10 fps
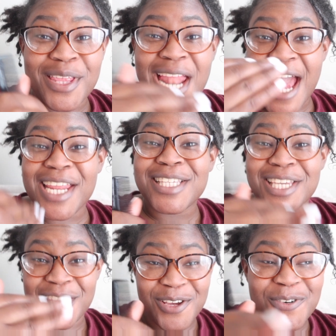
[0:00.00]
that I need to
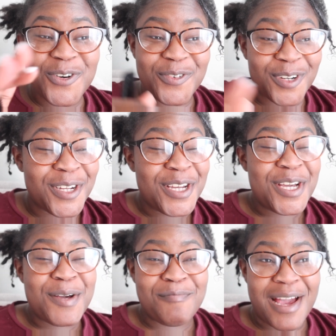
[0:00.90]
heal over
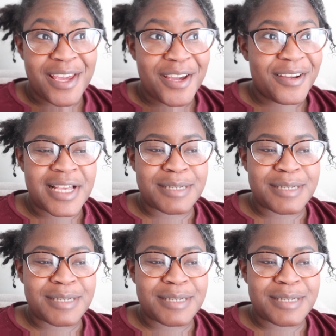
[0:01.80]
my hair.